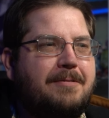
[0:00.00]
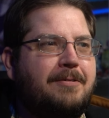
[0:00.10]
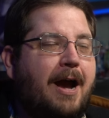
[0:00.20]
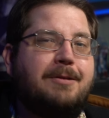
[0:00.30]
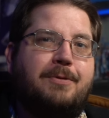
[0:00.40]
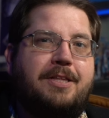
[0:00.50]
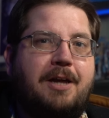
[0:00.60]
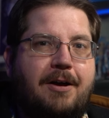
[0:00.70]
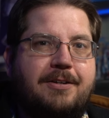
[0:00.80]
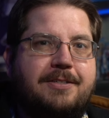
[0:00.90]
grabs one of the
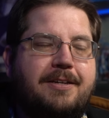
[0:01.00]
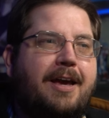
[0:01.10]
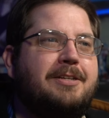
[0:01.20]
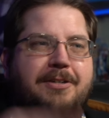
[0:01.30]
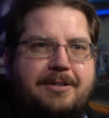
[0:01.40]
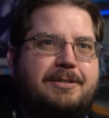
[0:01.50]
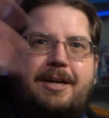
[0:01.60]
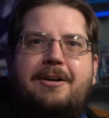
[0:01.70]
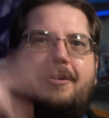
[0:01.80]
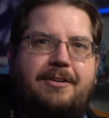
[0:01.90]
dolls and starts
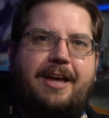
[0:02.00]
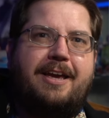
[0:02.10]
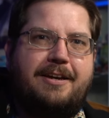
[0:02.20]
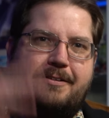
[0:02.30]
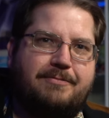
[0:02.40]
getting all like